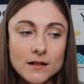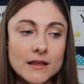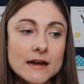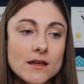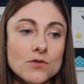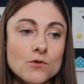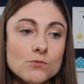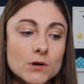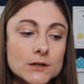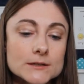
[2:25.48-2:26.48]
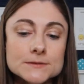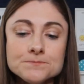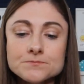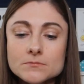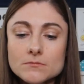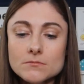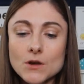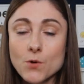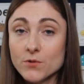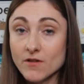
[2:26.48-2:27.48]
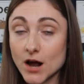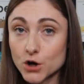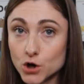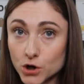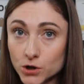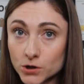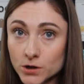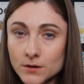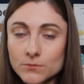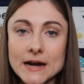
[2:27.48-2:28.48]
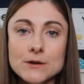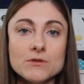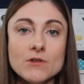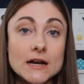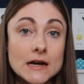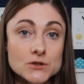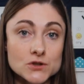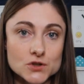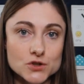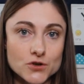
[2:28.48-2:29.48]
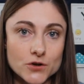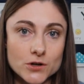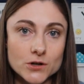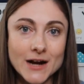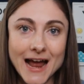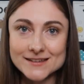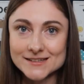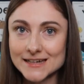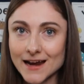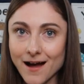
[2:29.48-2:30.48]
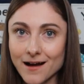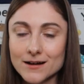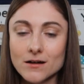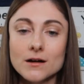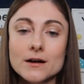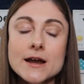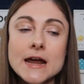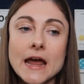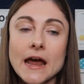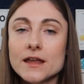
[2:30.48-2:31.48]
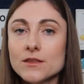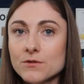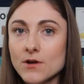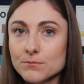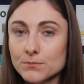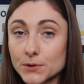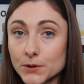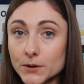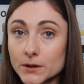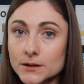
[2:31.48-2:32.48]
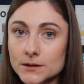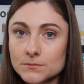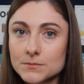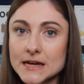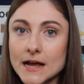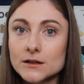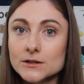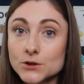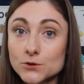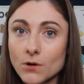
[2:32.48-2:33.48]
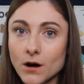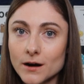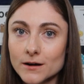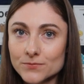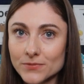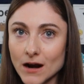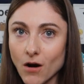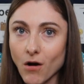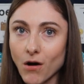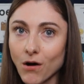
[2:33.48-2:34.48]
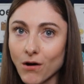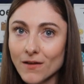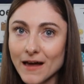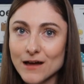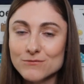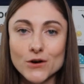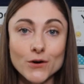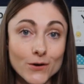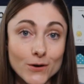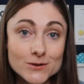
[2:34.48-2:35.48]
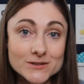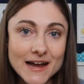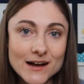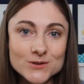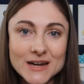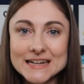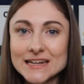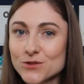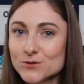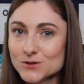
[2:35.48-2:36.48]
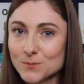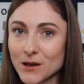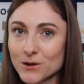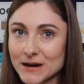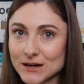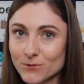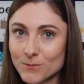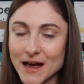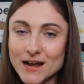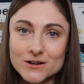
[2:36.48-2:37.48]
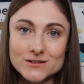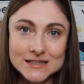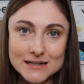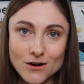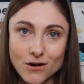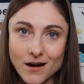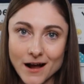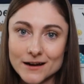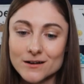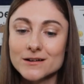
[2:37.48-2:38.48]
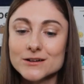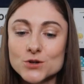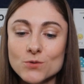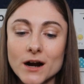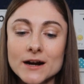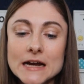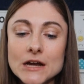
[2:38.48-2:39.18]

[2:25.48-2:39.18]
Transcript: like in the word, well, we've got her, right? We've got stir, STIR, and then we've got blur, BLUR. They all have the sound, and yet they're spelled by different patterns, ER, IR, and UR.